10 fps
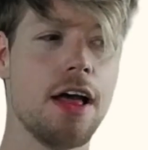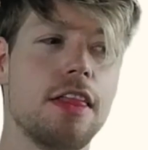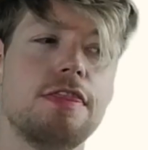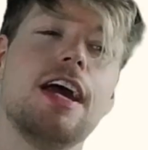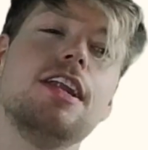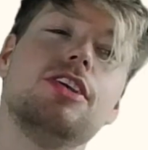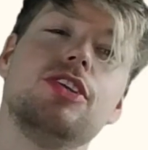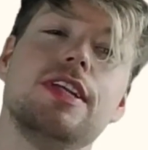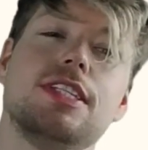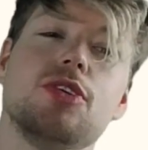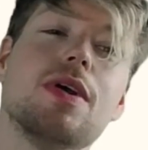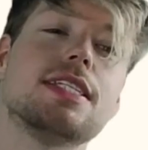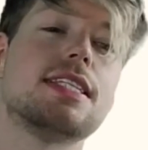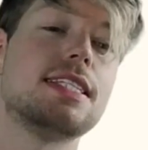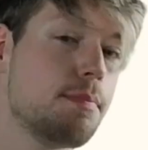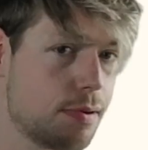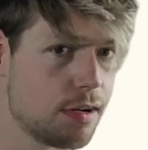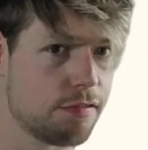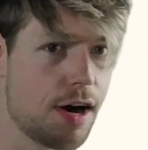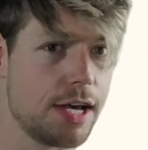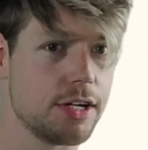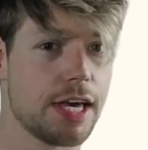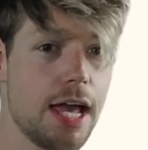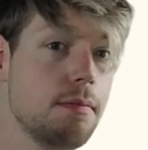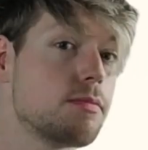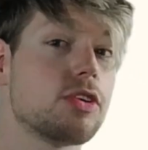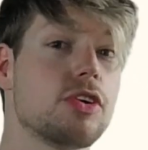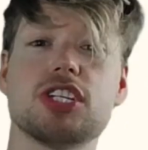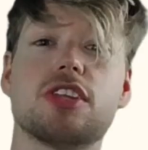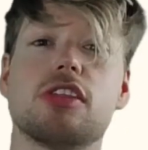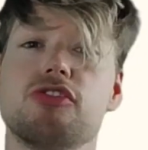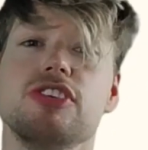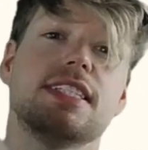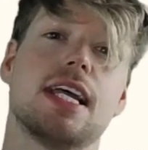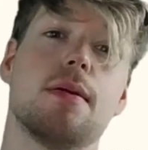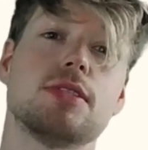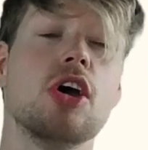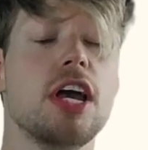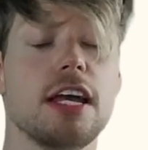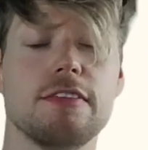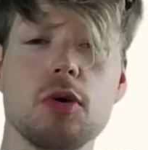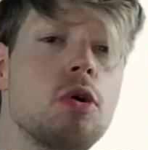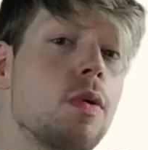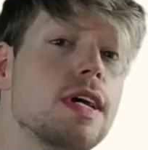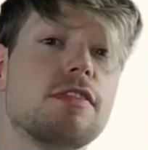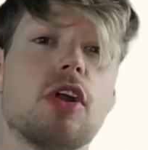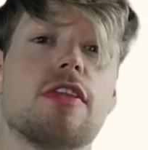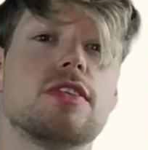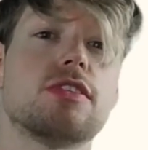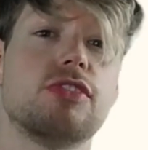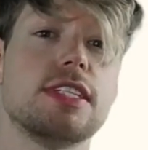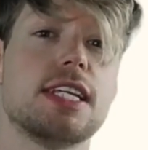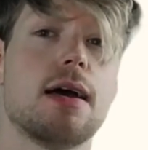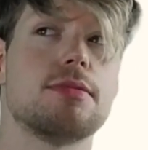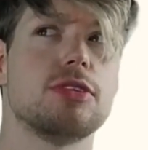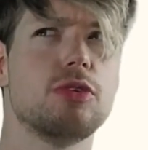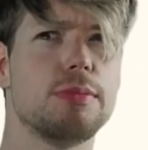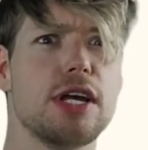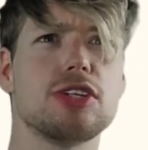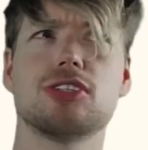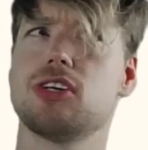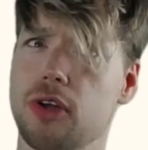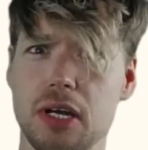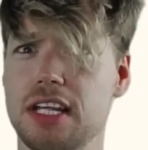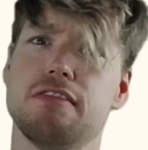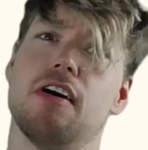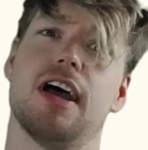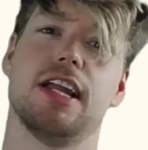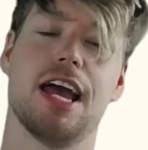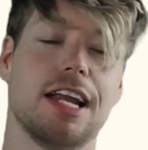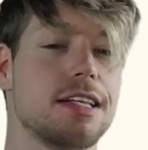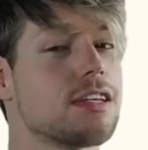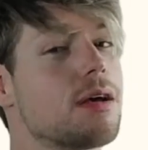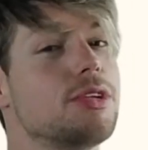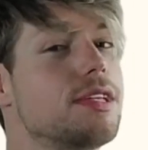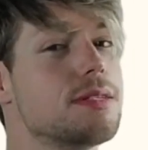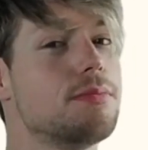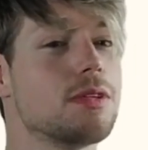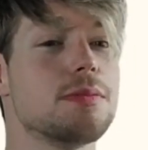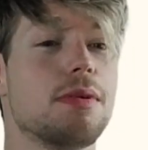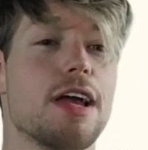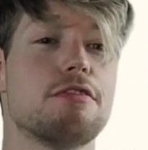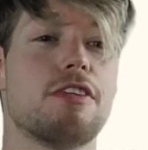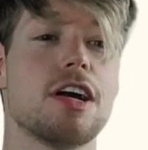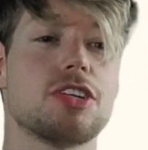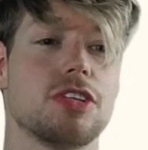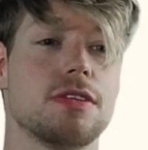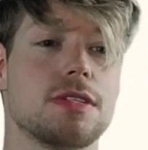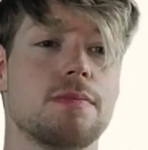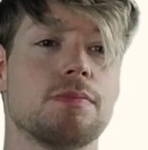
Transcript: Then you need to simplify, okay? So it's just three steps. If you always follow those three steps, you will be totally fine anytime you need to multiply fractions.